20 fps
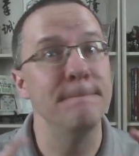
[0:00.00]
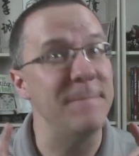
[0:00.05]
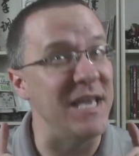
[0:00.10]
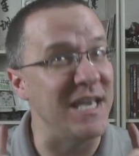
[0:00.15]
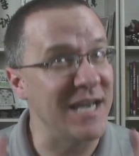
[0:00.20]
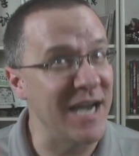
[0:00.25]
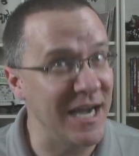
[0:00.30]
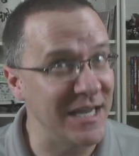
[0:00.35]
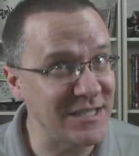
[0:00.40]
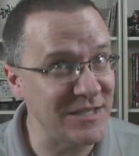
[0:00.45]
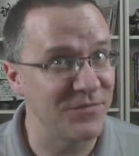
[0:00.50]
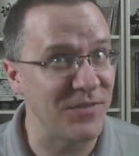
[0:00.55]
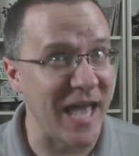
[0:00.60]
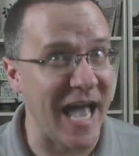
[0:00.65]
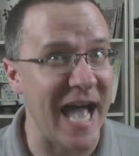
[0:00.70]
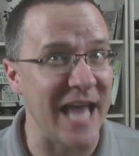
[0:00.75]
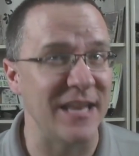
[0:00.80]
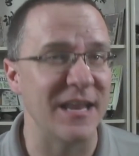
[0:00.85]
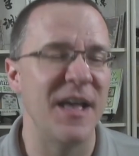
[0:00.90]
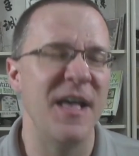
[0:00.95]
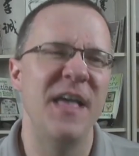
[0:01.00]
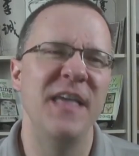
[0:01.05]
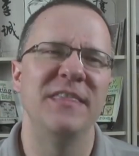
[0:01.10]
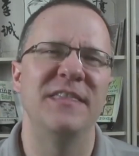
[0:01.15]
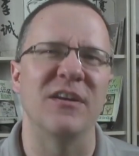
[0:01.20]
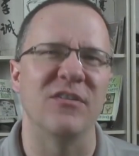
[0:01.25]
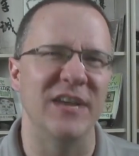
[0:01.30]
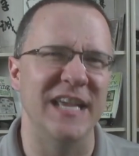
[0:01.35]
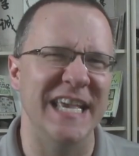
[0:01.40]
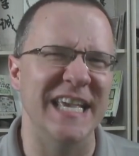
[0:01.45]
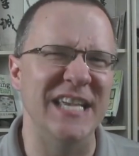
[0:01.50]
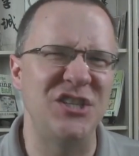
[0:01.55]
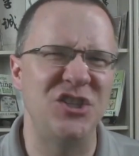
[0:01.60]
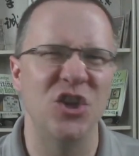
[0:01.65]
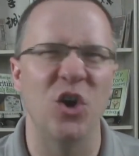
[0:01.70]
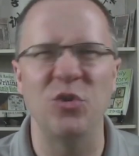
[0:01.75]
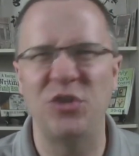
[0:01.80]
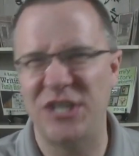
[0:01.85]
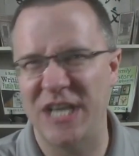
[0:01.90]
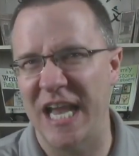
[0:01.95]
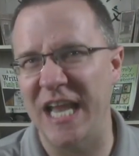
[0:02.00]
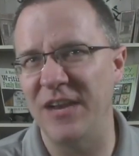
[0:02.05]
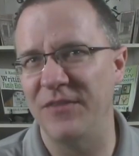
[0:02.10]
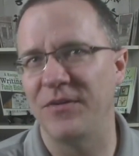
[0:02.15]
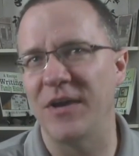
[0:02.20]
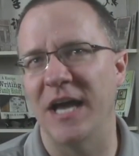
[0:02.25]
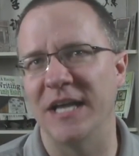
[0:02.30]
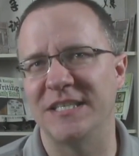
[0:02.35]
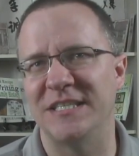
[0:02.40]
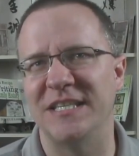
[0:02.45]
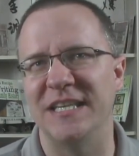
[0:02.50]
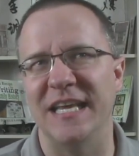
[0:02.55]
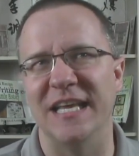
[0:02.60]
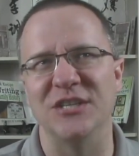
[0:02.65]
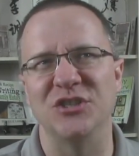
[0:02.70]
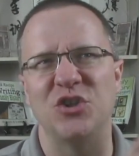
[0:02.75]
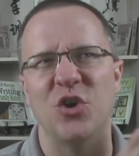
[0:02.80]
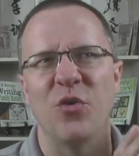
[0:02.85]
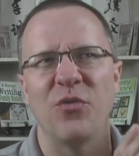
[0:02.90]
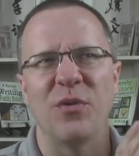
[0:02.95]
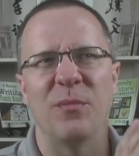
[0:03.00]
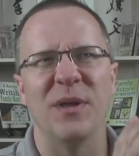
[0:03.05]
Because of that, there is no chain of custody. And so,